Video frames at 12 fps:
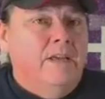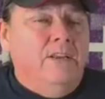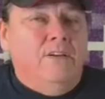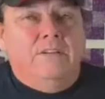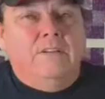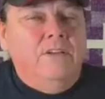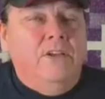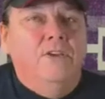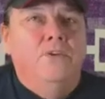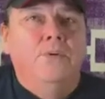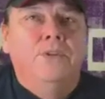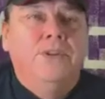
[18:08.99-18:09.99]
you know,
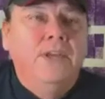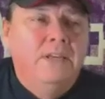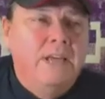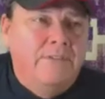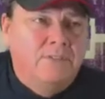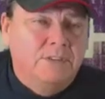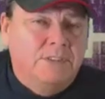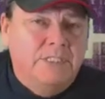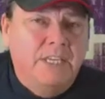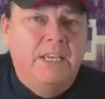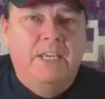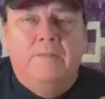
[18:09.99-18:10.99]
you would think after
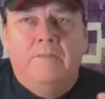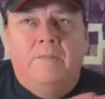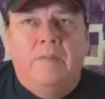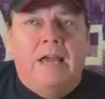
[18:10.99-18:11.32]
seeing